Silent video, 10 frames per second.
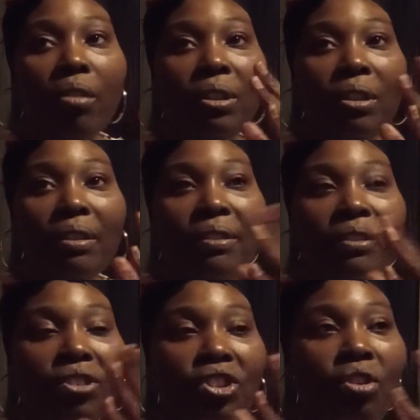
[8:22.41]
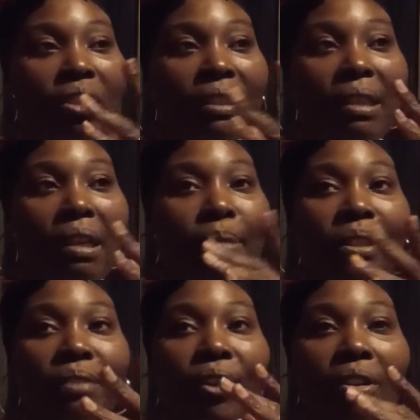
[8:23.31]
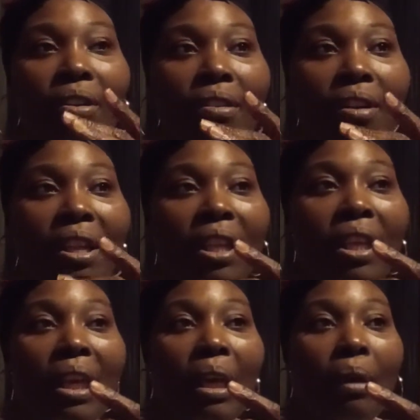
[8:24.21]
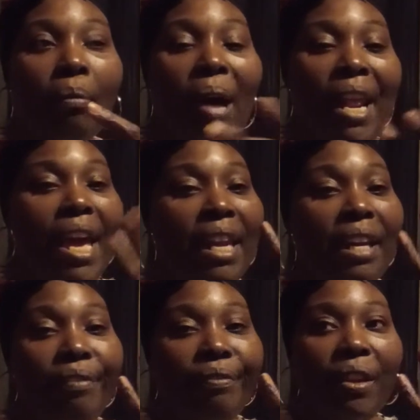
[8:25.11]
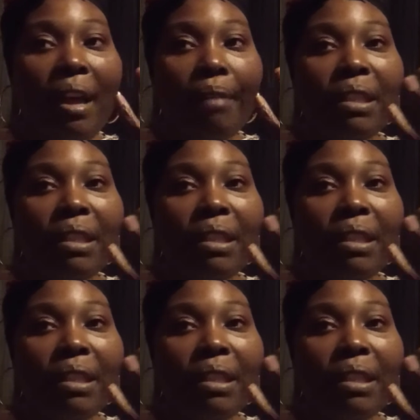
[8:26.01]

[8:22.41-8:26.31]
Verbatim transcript: the showing us up underneath the car why they had to lift it up.